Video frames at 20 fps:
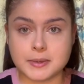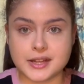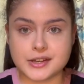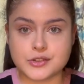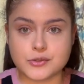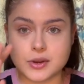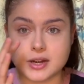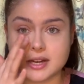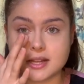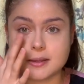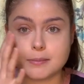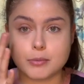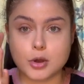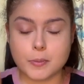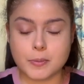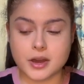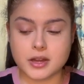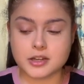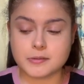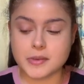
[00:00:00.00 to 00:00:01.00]
blender in and then
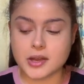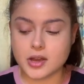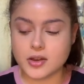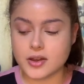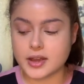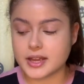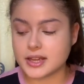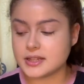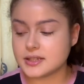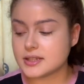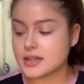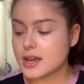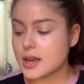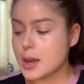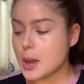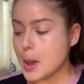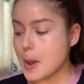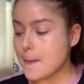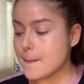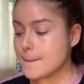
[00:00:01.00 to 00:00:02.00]
pop it under my eyes,
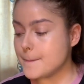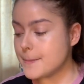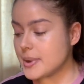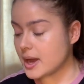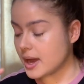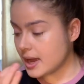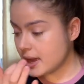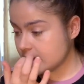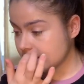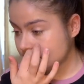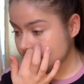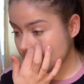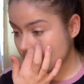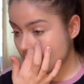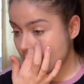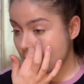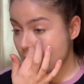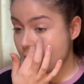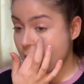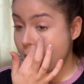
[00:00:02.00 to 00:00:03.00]
but
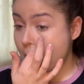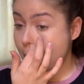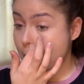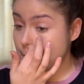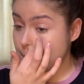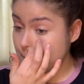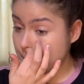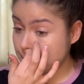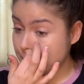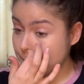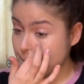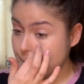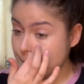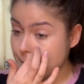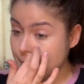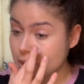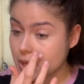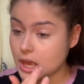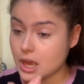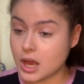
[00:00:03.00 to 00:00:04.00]

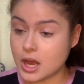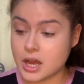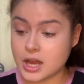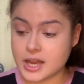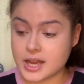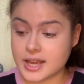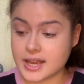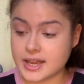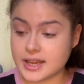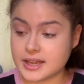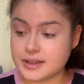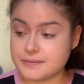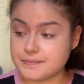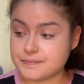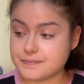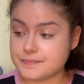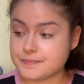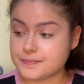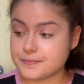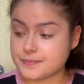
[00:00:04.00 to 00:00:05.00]
I
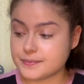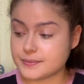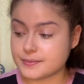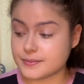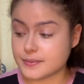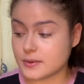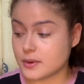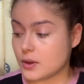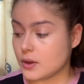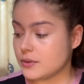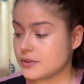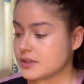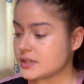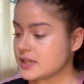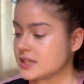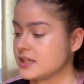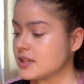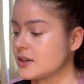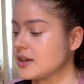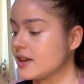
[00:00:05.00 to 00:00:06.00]

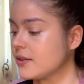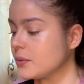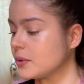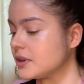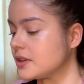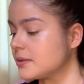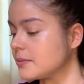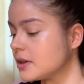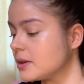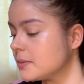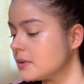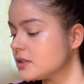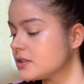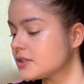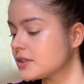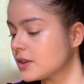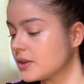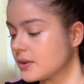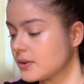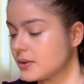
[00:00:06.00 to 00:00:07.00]
obviously don't have one at the moment,
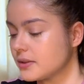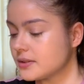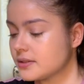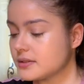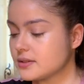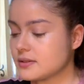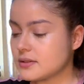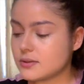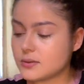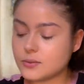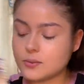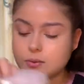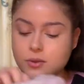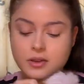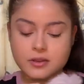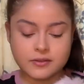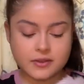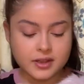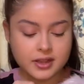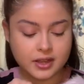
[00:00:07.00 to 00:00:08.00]
so
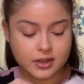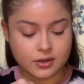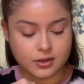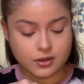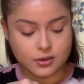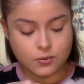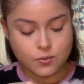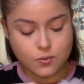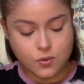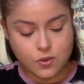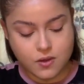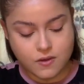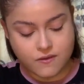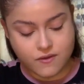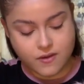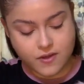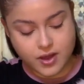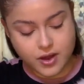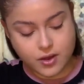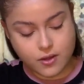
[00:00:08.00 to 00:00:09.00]
what have I got? What have
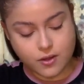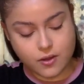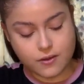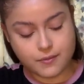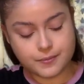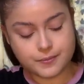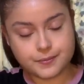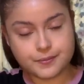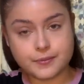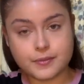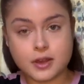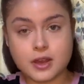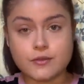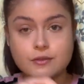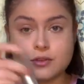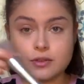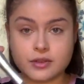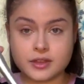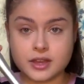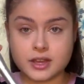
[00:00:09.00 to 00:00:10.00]
I got?
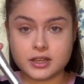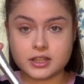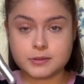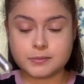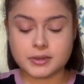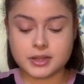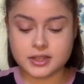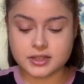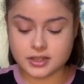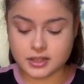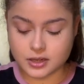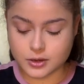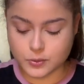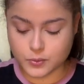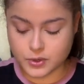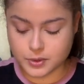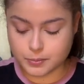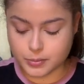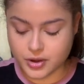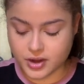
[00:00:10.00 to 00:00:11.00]
I've got this, but this I
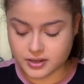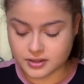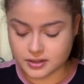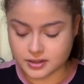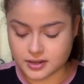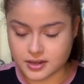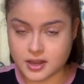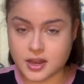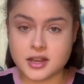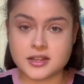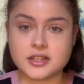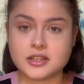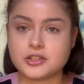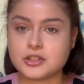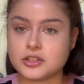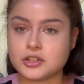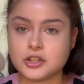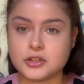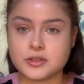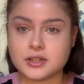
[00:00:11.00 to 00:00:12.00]
don't want to press under the eyes, I'll
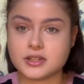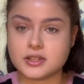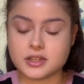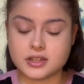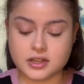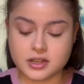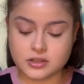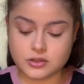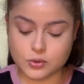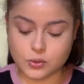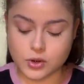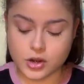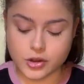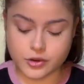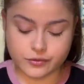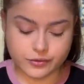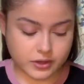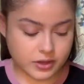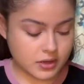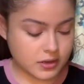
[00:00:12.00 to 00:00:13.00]
just use this to dust all
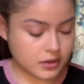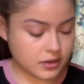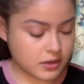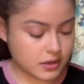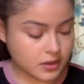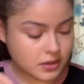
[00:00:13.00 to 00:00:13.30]
over.